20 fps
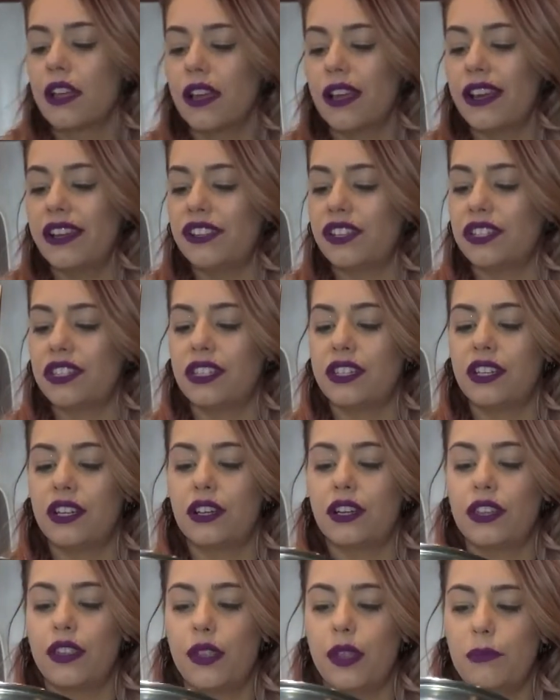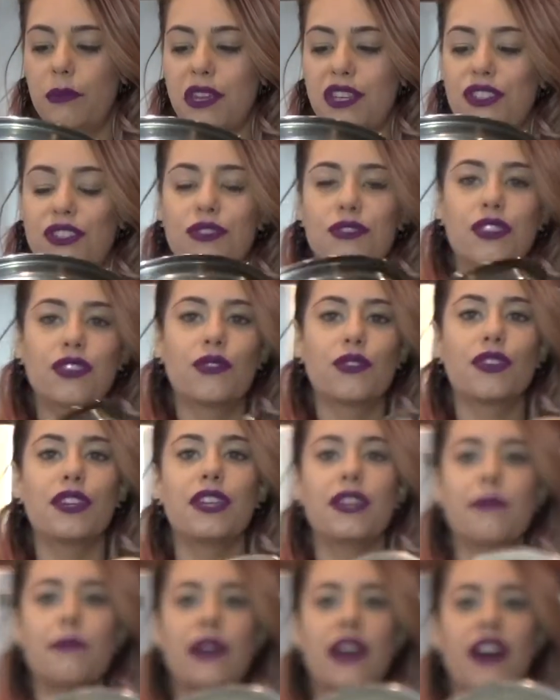I just took the pastry
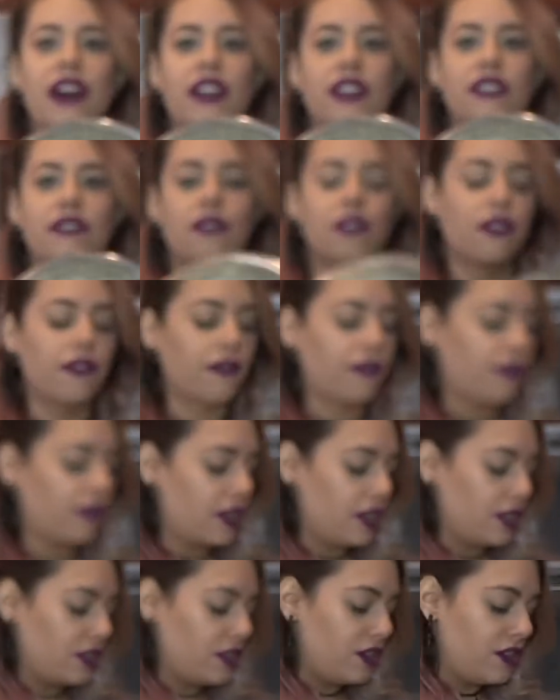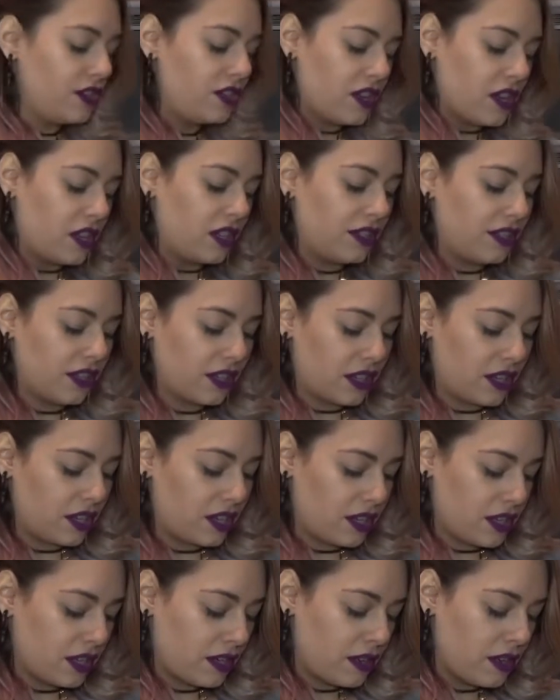cream out of the fridge and it's looking
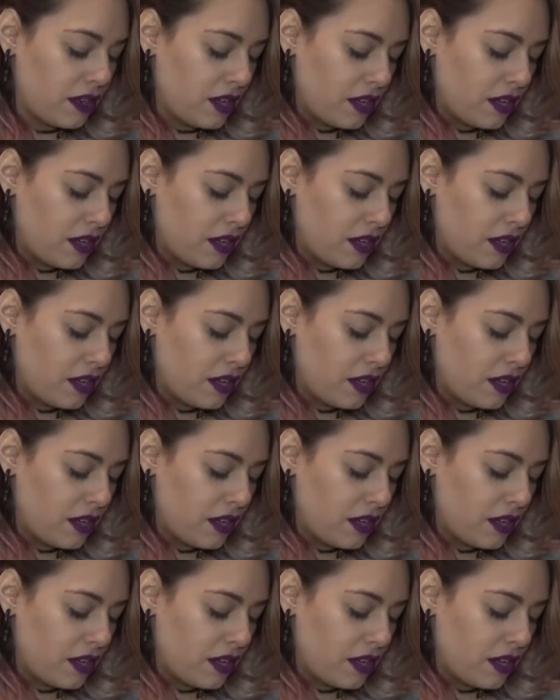good.